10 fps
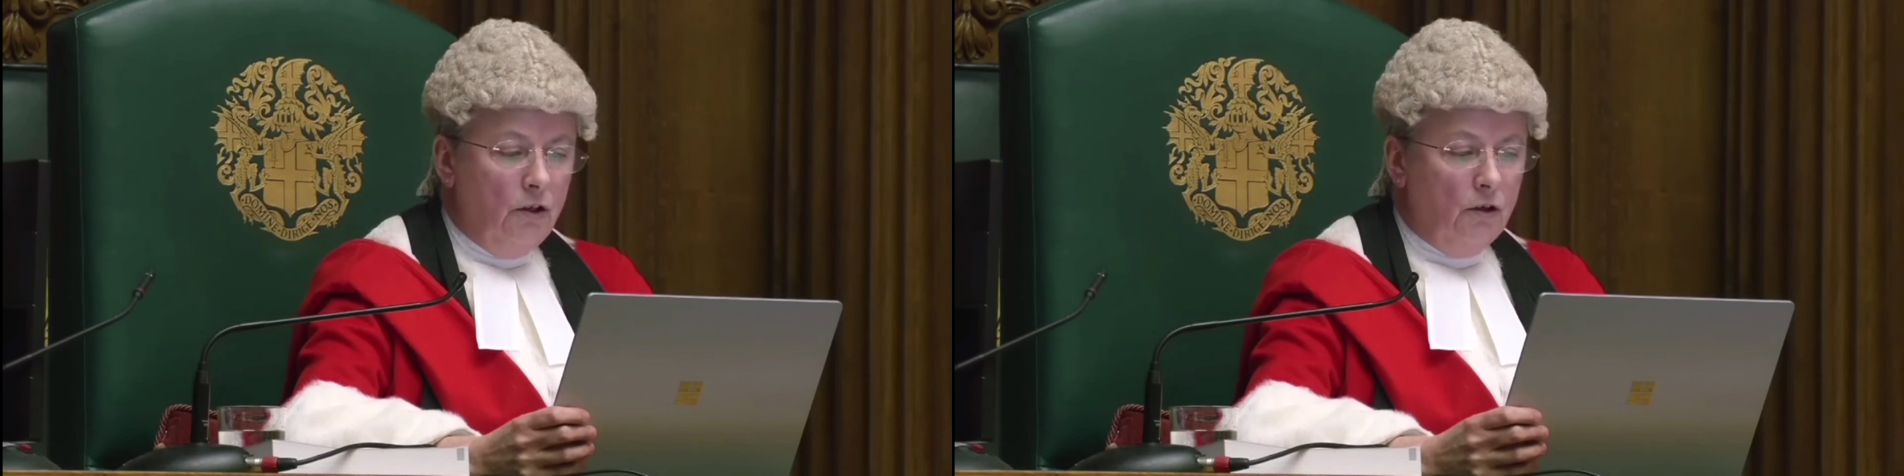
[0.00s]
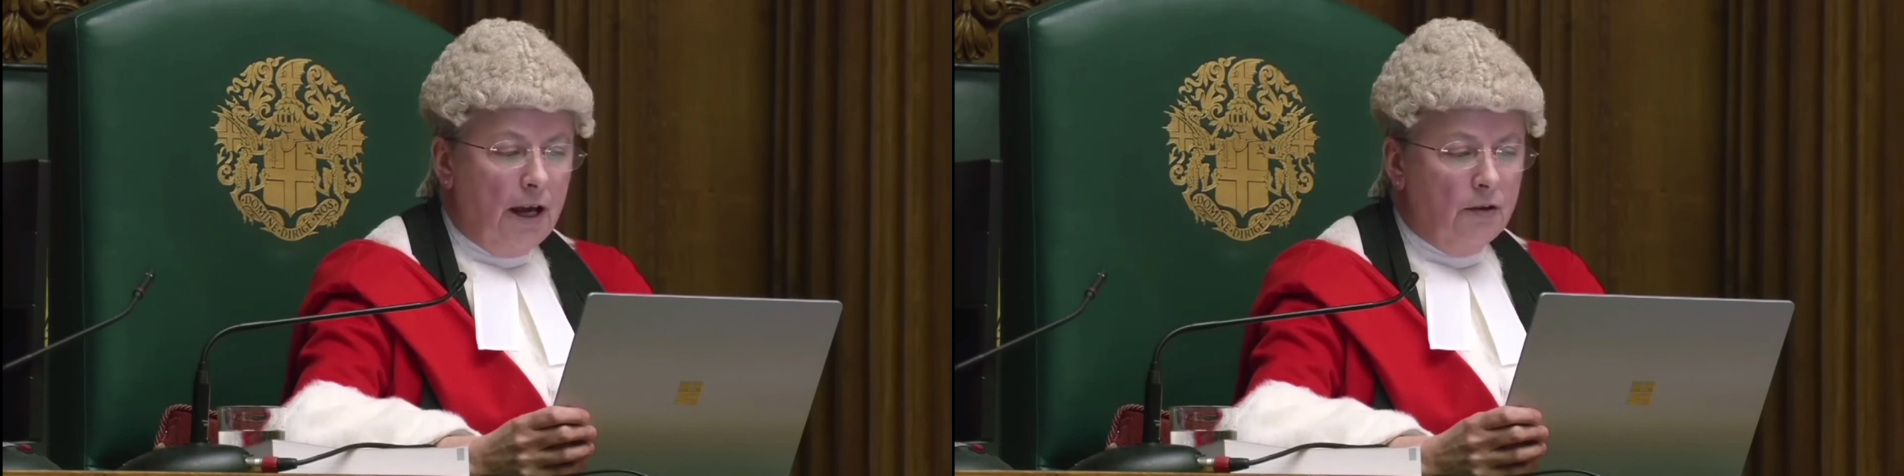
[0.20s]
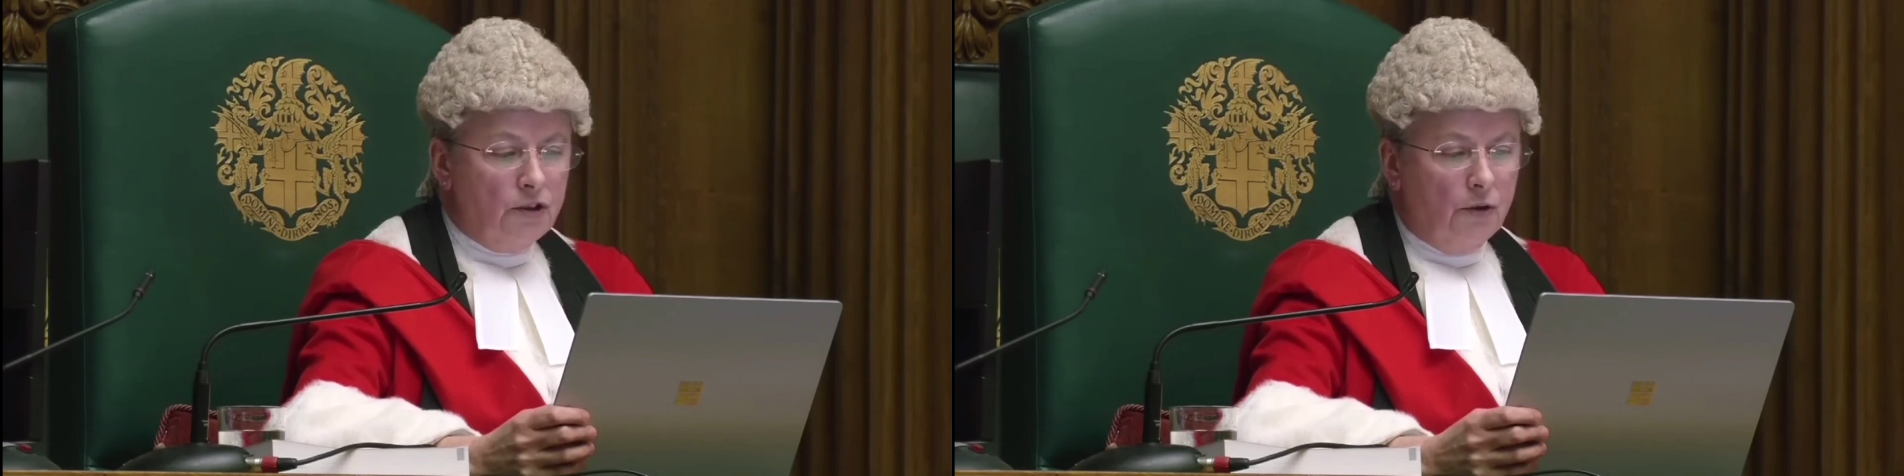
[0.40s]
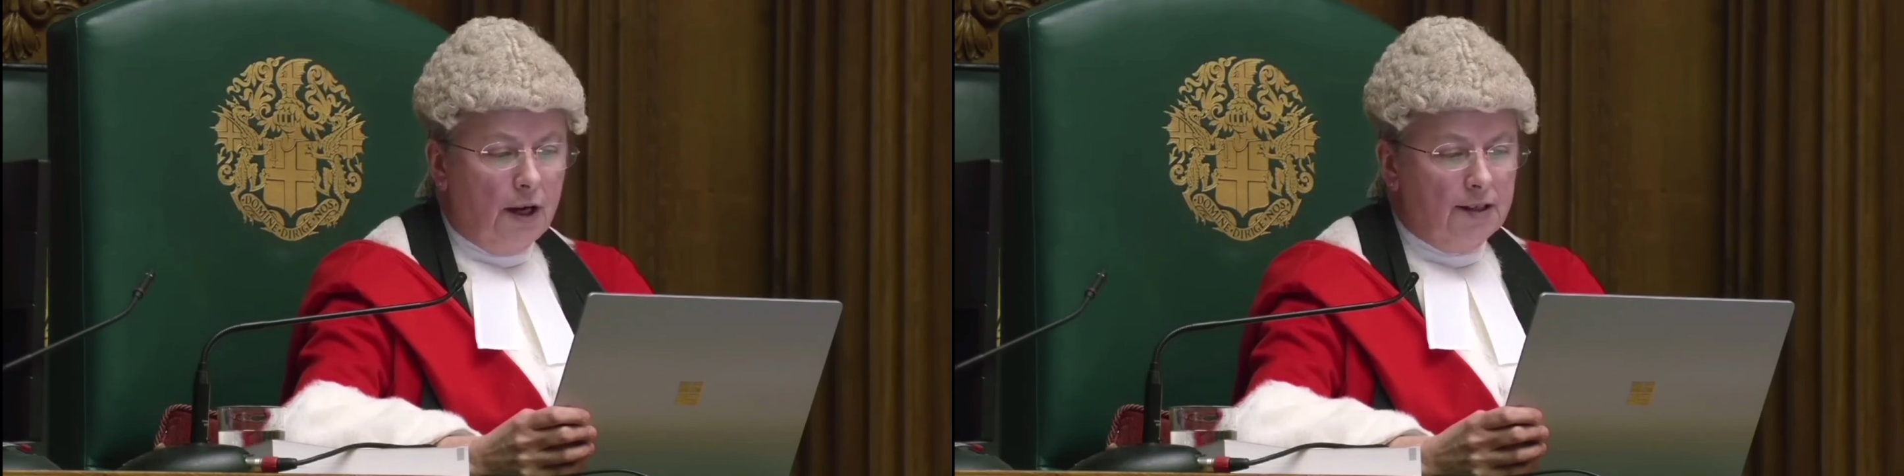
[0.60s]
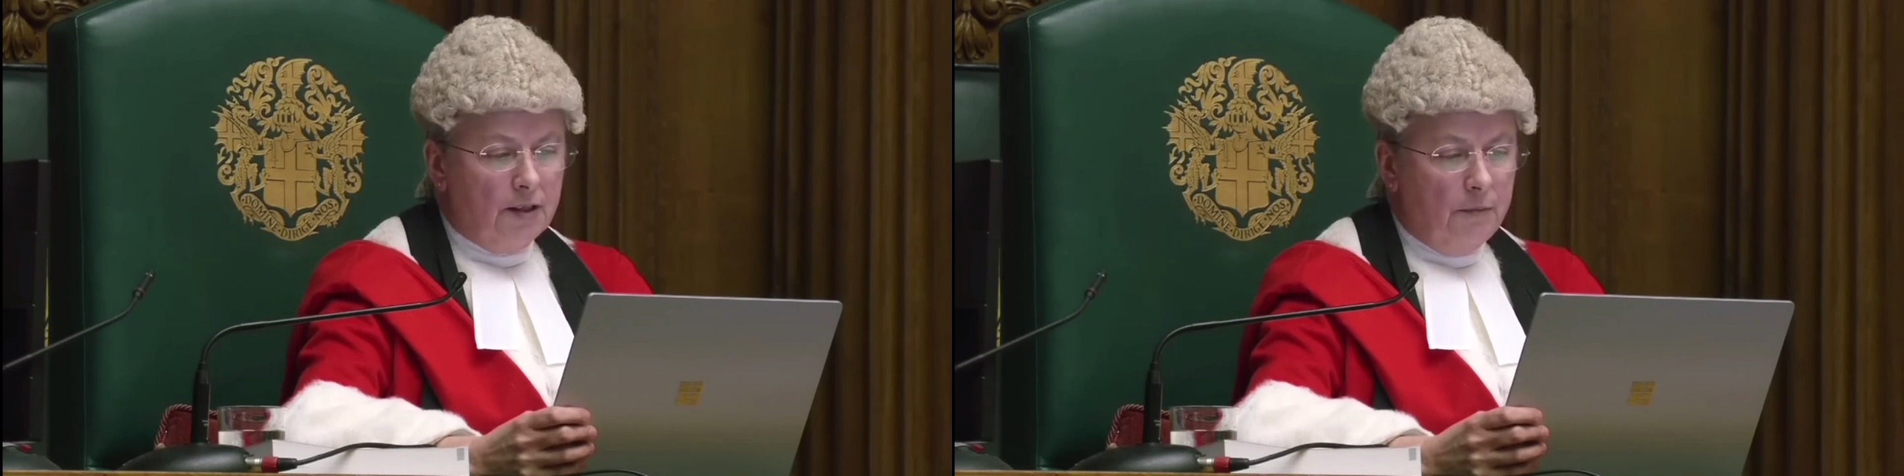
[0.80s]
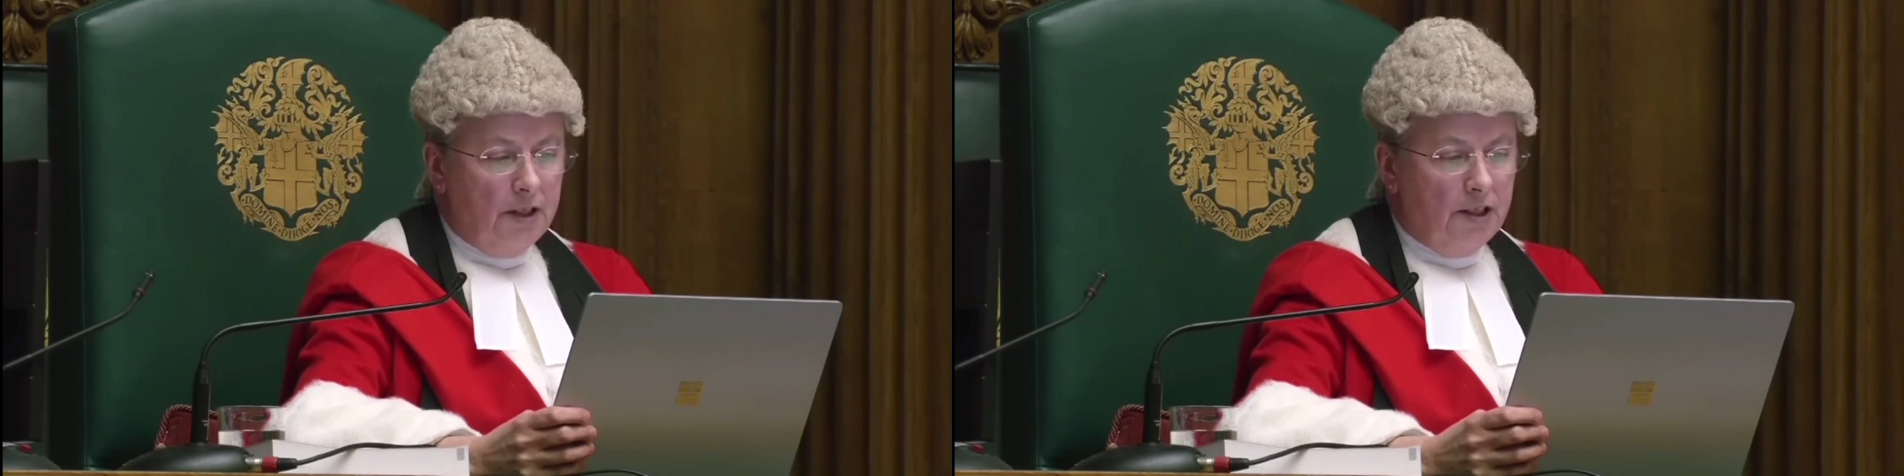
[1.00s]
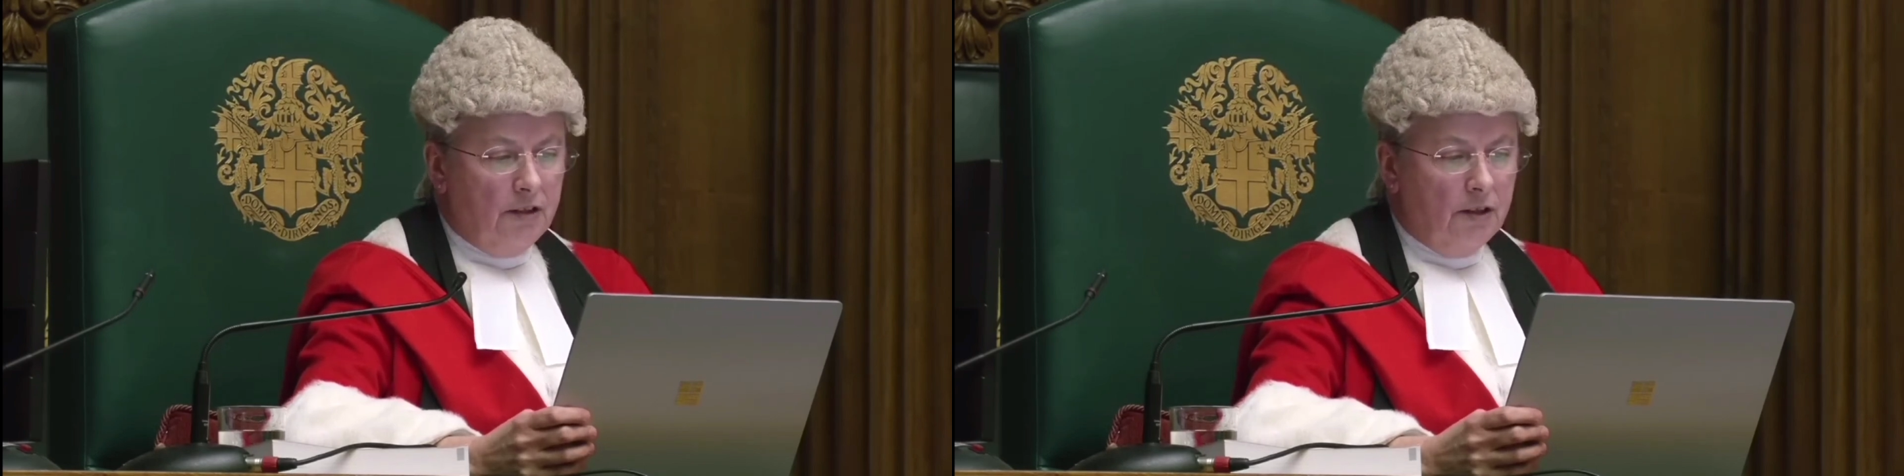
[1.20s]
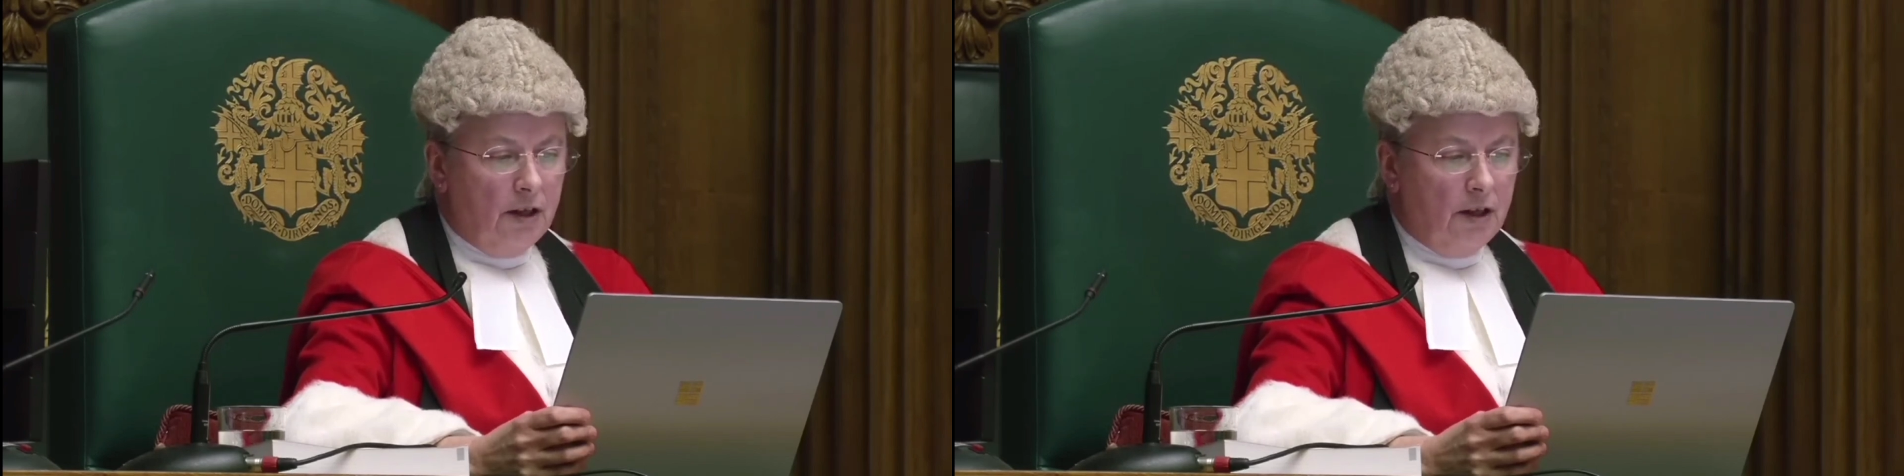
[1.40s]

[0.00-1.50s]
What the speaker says: Your counsel has submitted that